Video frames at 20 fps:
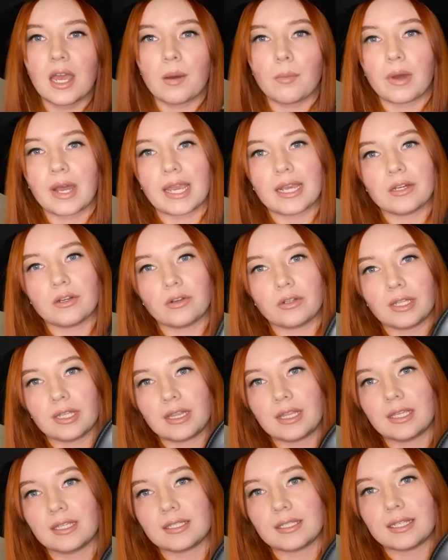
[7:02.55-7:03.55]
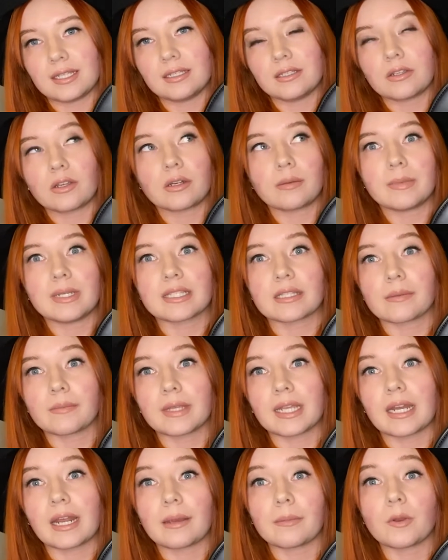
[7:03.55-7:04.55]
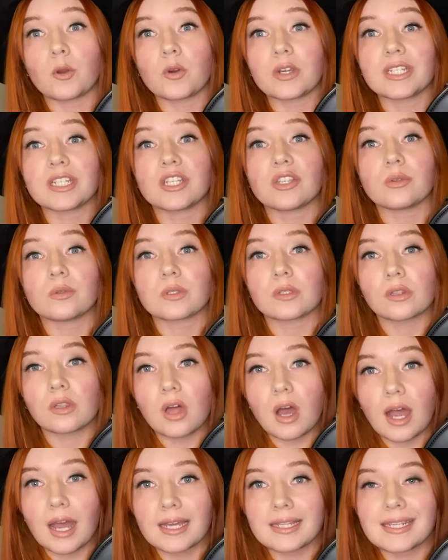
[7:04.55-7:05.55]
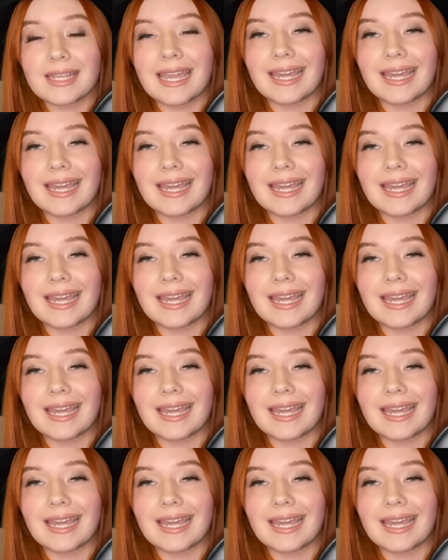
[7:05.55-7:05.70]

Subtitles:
but I know that this is going to be something I'm going to use a lot,